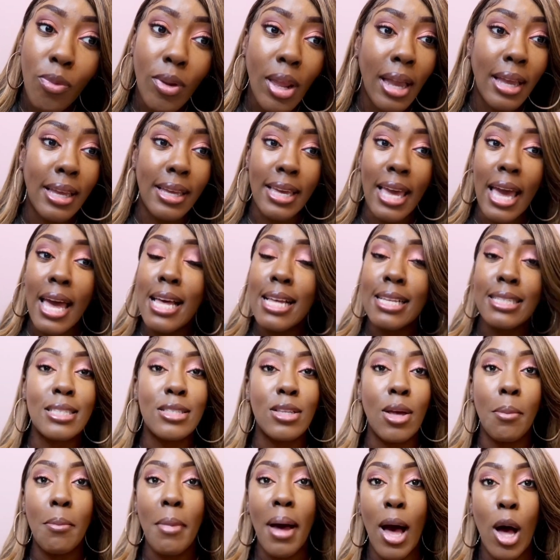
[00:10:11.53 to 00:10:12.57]
Yes,
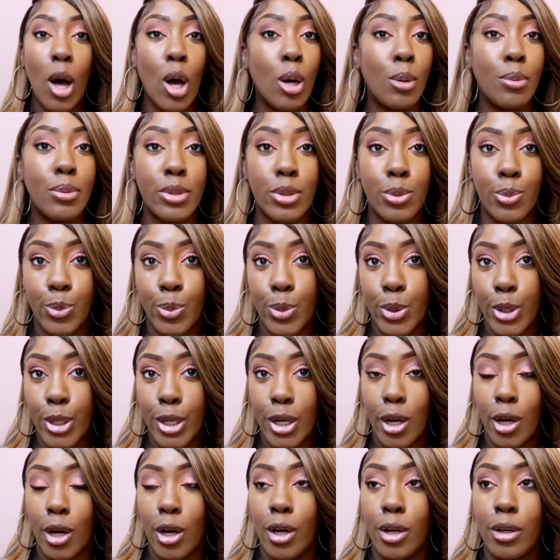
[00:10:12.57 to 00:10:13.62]
so my hopes
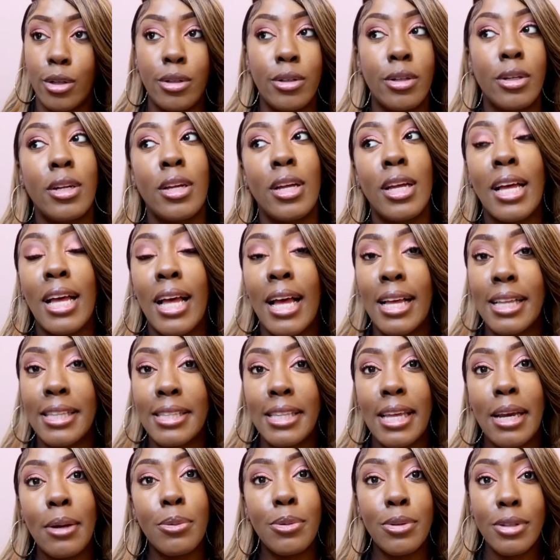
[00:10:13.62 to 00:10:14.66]
were,
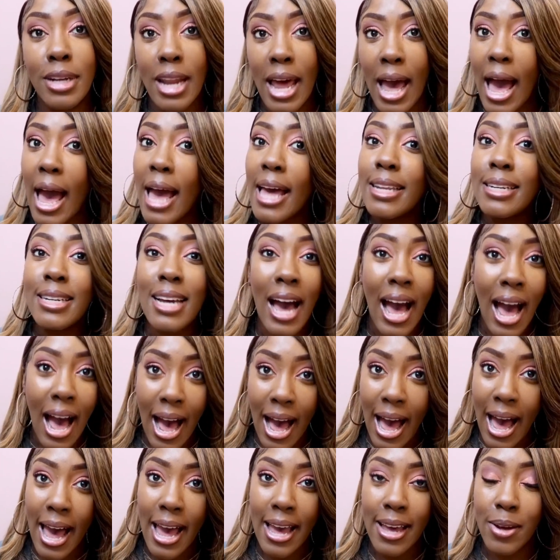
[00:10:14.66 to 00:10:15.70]
they were not
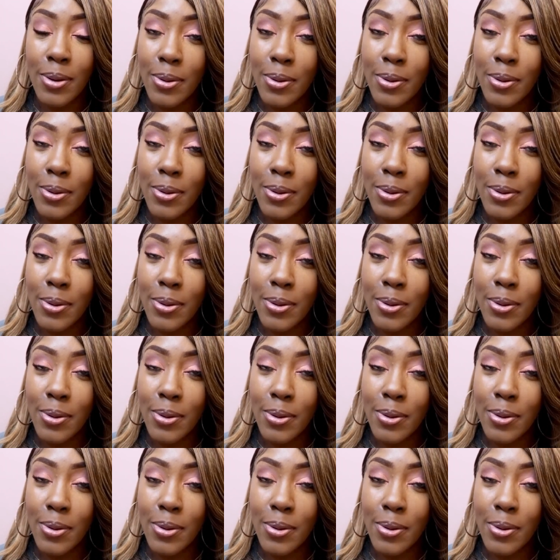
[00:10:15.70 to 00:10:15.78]
high.